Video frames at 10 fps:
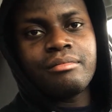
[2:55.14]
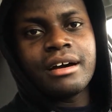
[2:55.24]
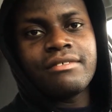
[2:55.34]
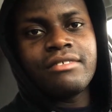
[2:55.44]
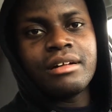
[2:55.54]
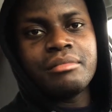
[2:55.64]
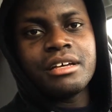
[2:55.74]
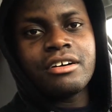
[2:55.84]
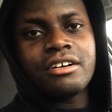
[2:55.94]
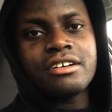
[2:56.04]
my
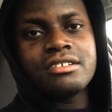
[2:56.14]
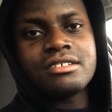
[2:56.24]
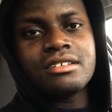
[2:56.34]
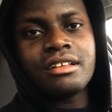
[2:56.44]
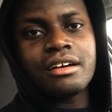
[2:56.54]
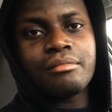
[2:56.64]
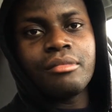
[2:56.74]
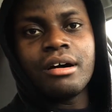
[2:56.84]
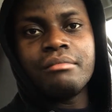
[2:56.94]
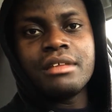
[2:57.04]
family cars, like
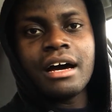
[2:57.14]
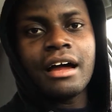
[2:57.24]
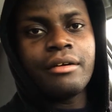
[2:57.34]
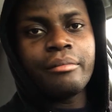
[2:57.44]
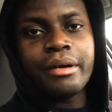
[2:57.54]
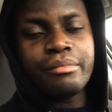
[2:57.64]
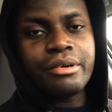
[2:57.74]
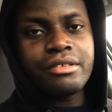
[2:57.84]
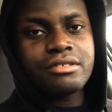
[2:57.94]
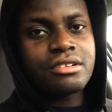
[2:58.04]
mom, dad, or my
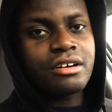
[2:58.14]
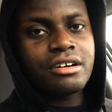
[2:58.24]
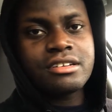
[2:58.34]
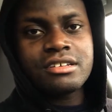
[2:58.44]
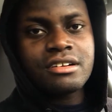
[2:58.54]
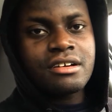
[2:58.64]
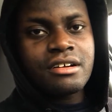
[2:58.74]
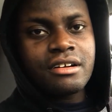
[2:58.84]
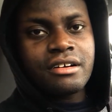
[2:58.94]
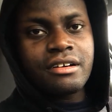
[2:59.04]
brother's cars,
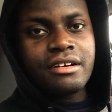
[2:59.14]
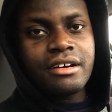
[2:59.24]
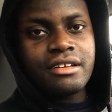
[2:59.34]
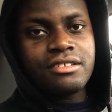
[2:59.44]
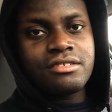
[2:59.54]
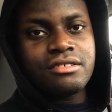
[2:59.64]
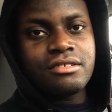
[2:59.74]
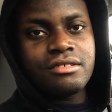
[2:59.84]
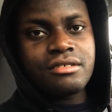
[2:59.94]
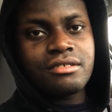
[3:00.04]

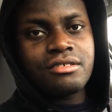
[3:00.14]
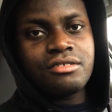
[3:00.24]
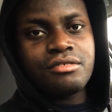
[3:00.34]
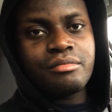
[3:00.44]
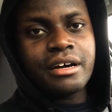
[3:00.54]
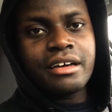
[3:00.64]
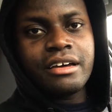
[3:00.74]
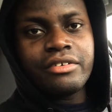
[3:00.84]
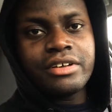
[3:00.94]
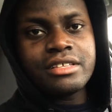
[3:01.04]
to do my
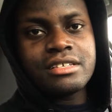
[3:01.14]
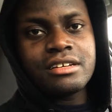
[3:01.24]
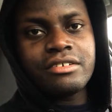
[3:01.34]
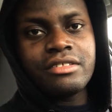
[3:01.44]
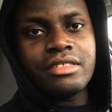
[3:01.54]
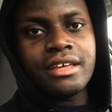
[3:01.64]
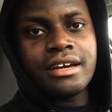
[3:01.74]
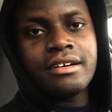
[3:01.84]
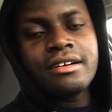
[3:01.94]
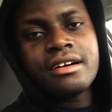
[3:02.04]
errands here and
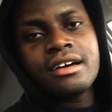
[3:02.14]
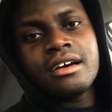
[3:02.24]
there,